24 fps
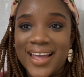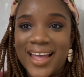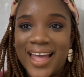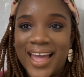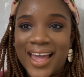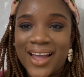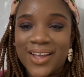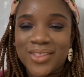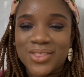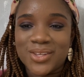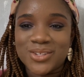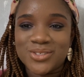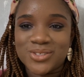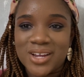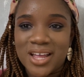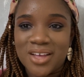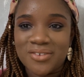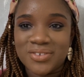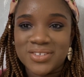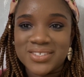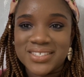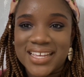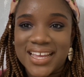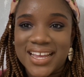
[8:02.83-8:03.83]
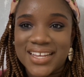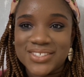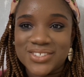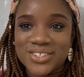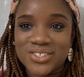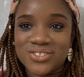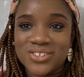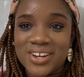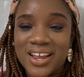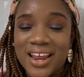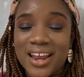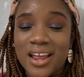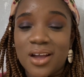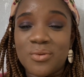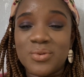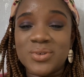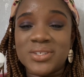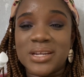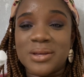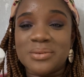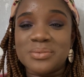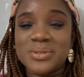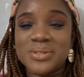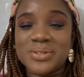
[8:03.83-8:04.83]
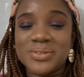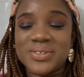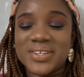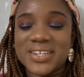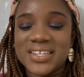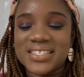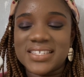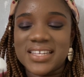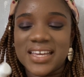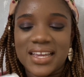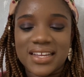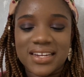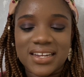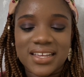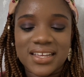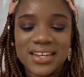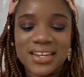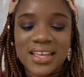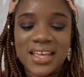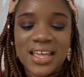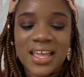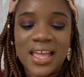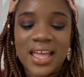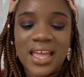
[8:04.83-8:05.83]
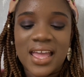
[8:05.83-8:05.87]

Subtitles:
I got the travel size to try out, which I'm so excited.